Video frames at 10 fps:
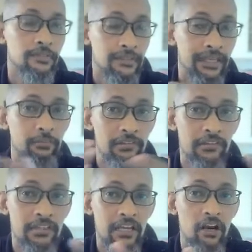That
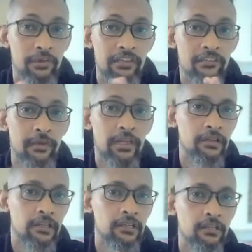basically how much they spend,
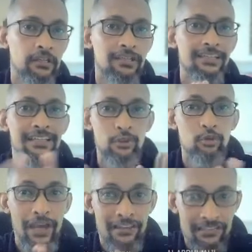okay.
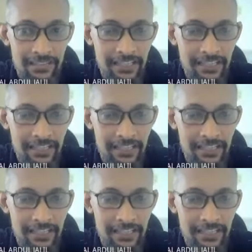USD,